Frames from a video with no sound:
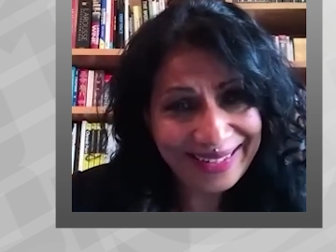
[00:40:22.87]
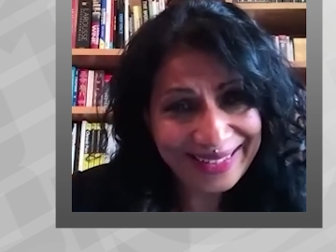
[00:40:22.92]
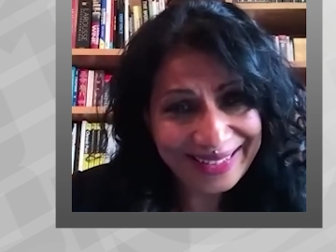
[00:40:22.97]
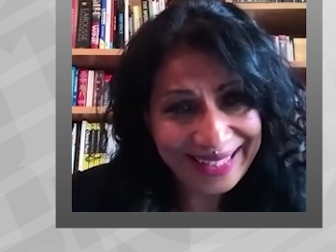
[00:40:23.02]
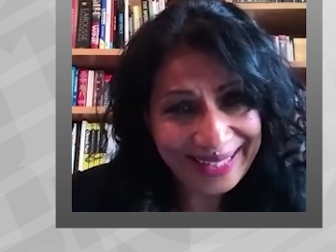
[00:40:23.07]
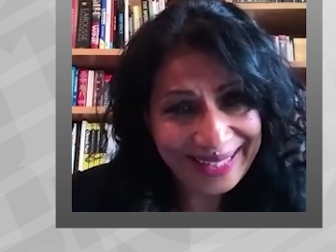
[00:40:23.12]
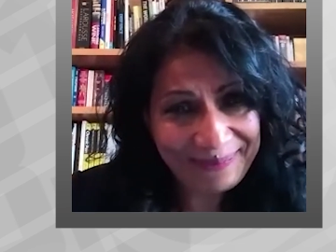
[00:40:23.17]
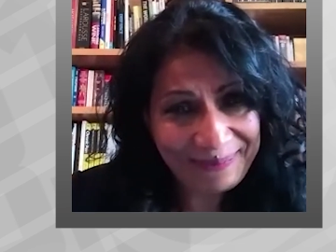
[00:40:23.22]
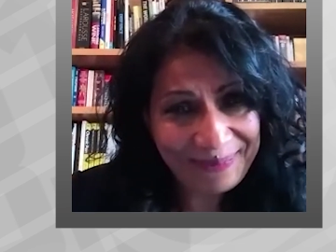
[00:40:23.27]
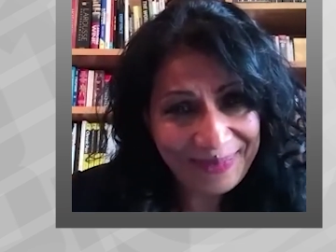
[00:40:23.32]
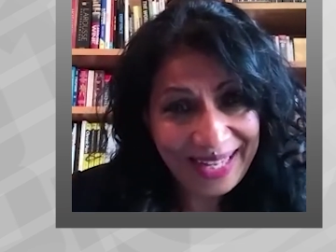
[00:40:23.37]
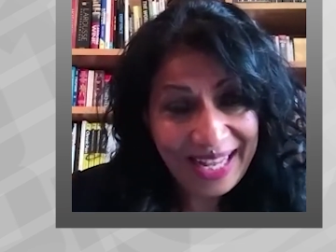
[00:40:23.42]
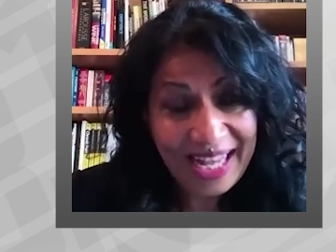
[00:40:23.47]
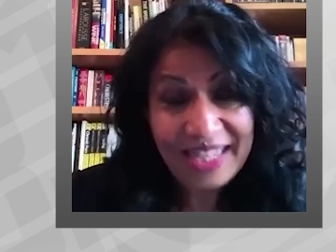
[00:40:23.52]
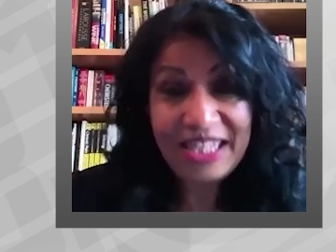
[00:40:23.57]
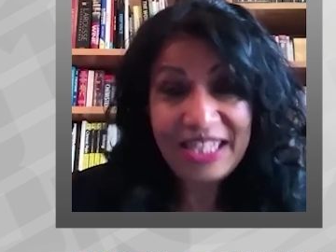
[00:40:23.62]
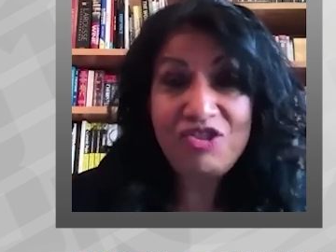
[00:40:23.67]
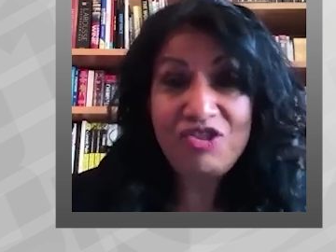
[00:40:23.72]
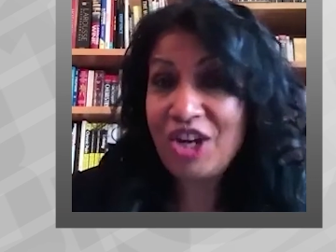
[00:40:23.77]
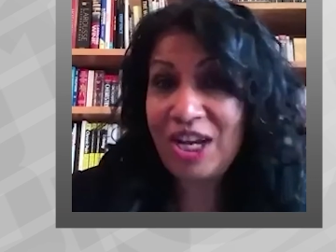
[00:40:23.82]

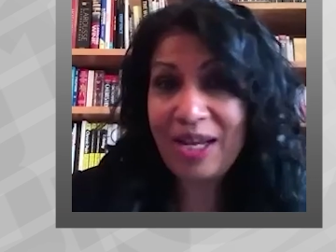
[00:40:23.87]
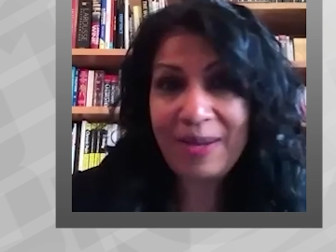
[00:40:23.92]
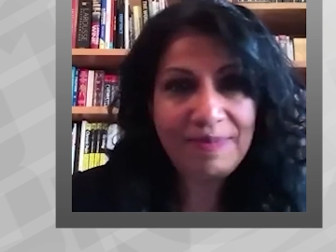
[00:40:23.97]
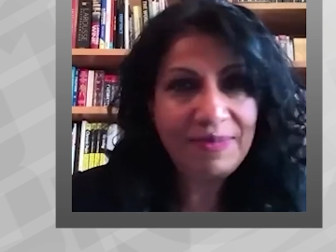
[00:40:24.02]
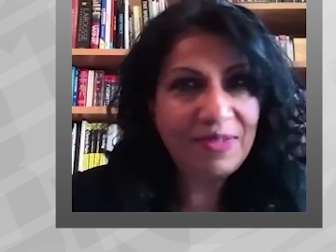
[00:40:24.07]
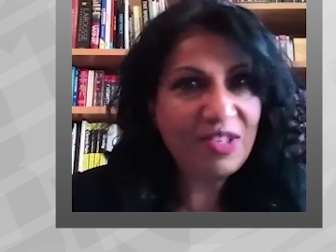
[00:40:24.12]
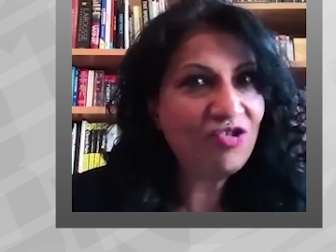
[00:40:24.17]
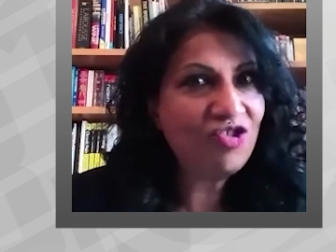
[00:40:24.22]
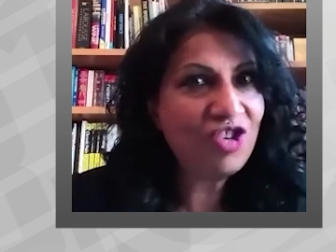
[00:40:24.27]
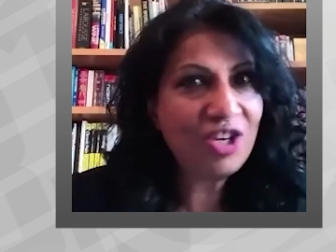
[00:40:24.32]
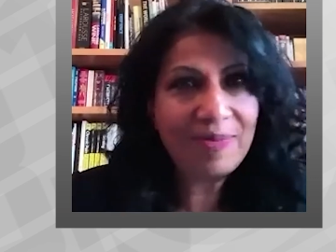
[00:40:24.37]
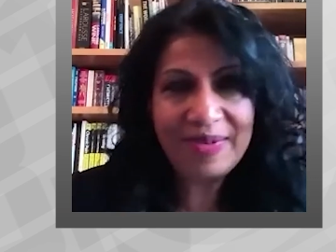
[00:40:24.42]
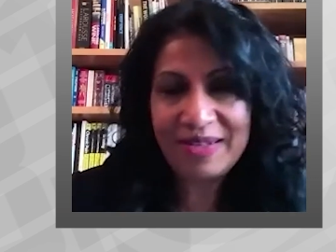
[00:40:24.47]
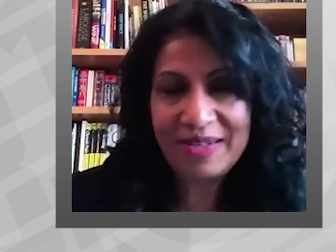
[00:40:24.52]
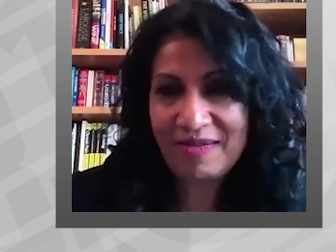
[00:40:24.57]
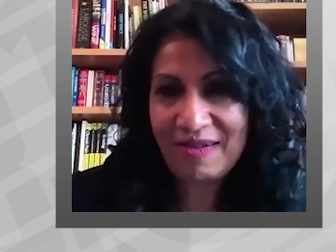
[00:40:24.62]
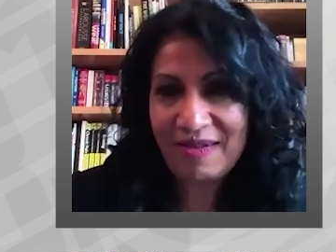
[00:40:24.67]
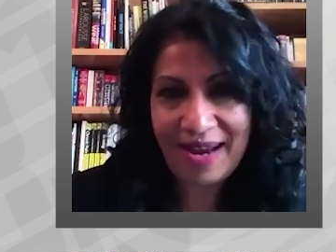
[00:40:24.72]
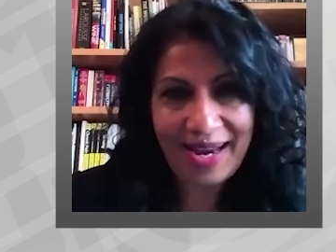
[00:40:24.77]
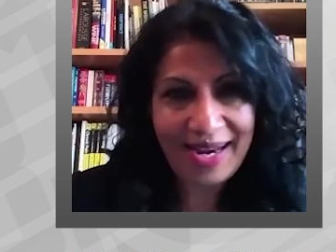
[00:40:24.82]
The gym is
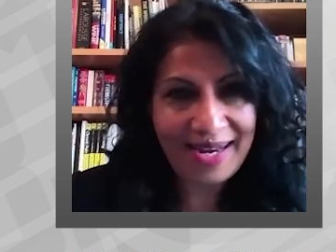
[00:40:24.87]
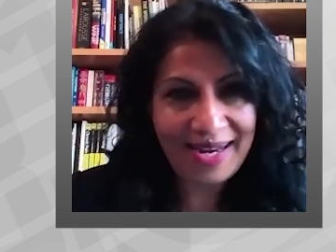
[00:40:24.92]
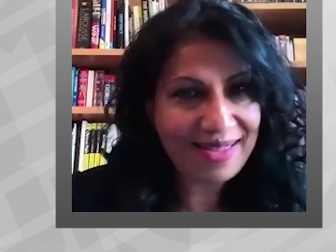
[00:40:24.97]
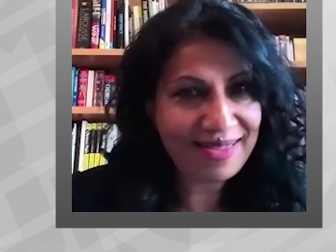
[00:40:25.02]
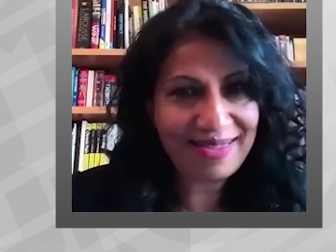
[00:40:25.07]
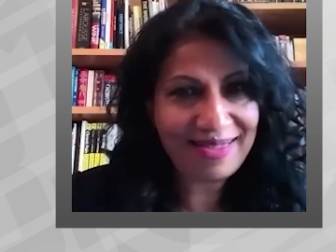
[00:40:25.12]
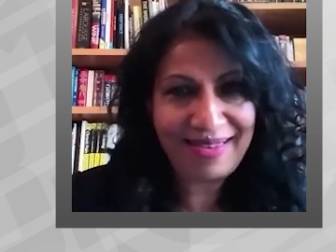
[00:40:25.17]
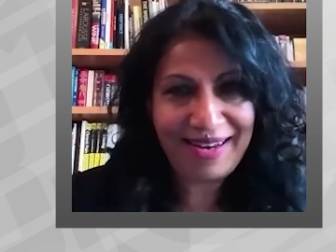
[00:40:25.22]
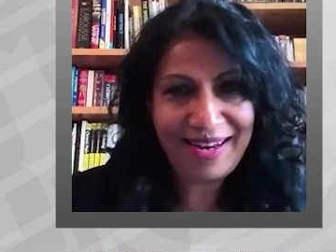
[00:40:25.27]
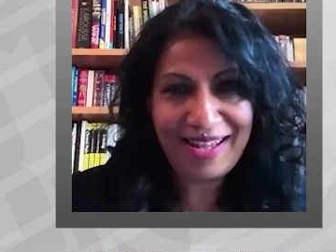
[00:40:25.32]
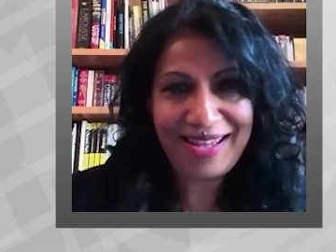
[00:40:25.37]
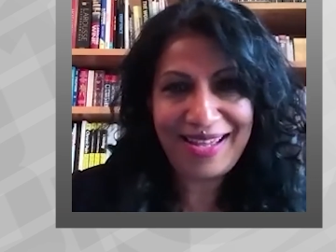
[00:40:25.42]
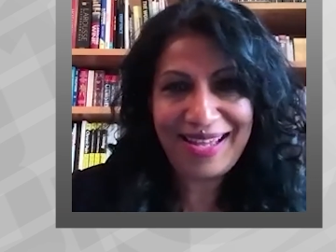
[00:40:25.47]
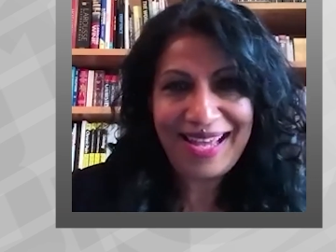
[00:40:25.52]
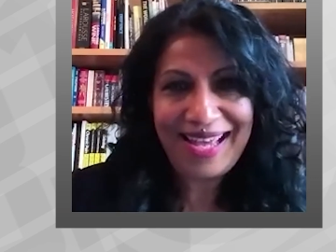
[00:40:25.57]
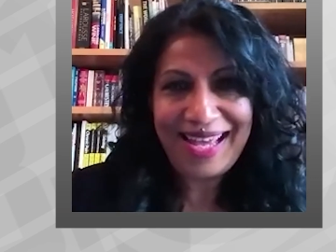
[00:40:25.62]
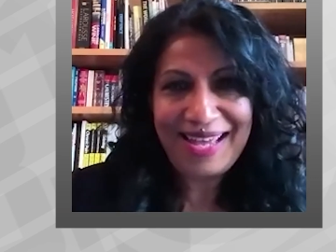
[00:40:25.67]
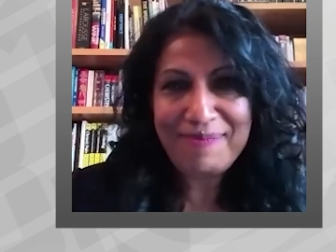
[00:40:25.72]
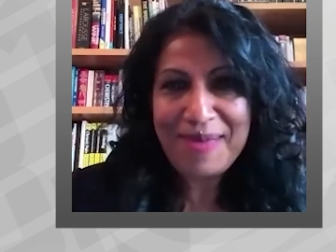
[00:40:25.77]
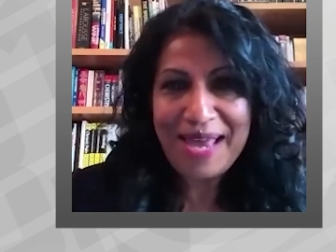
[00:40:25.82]
great. It
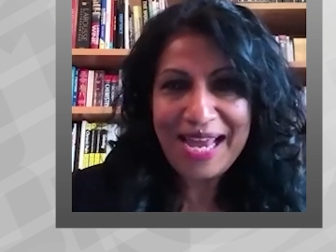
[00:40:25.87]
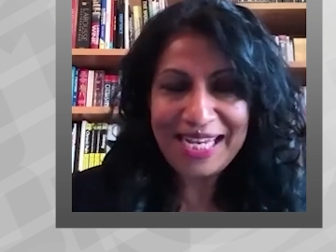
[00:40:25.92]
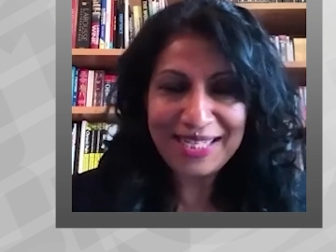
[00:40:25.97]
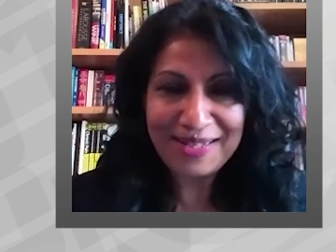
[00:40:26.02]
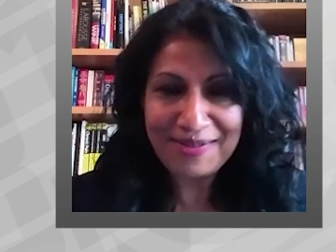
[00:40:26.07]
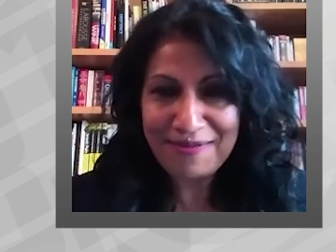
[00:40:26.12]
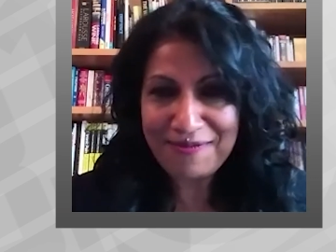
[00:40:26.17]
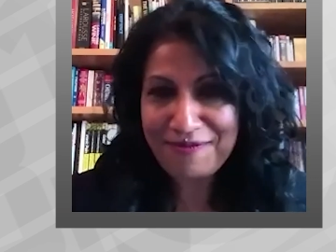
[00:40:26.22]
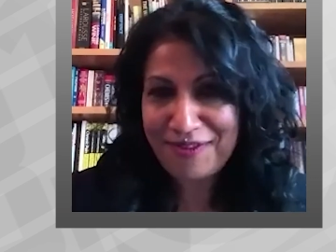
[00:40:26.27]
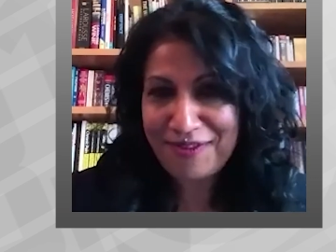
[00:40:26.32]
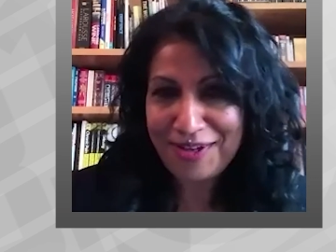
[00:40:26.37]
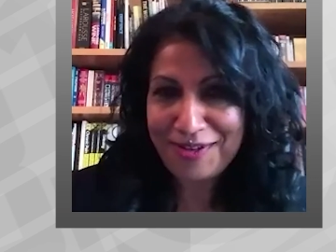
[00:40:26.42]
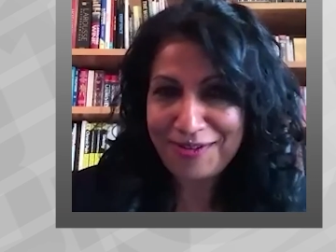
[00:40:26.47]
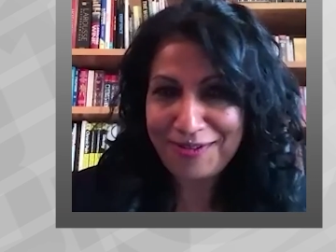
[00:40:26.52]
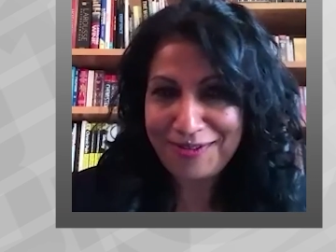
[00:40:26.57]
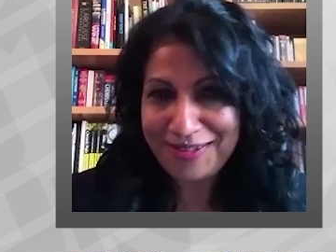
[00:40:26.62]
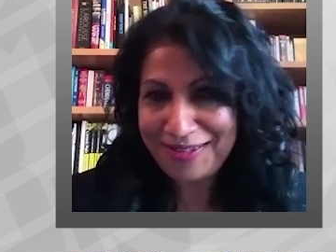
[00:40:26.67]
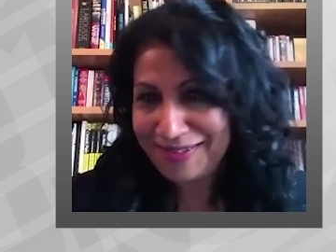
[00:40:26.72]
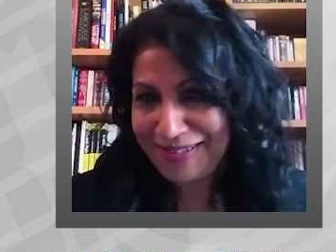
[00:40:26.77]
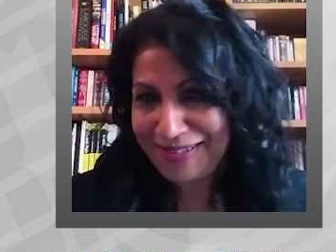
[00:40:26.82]
makes them
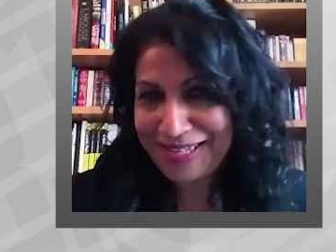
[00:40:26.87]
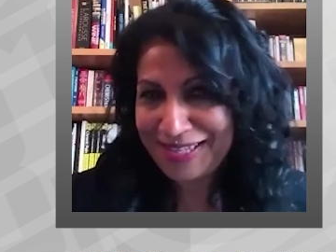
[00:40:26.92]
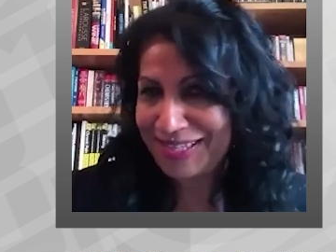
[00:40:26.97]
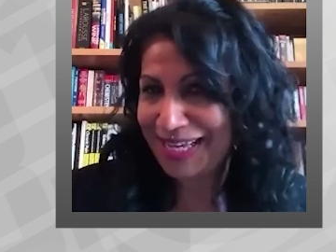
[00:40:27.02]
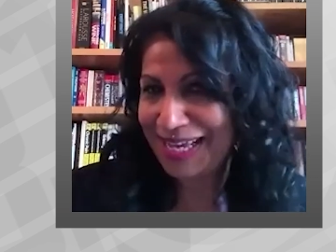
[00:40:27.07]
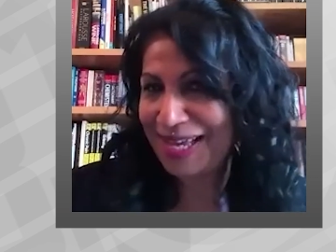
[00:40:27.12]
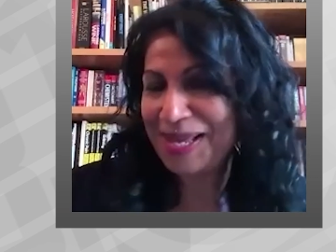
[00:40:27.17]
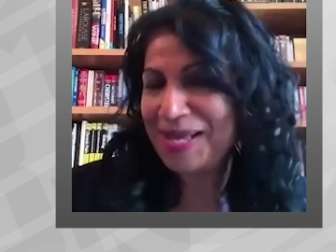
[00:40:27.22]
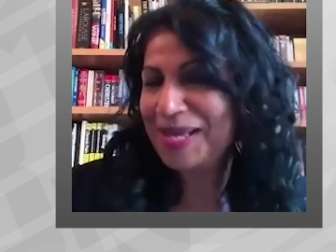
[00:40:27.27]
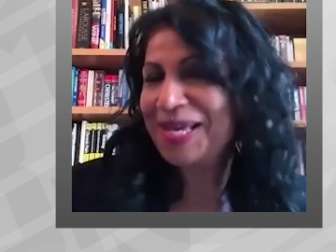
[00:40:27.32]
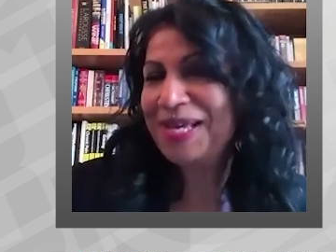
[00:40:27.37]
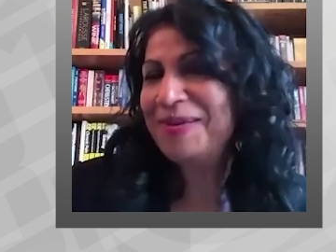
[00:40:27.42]
feel that they're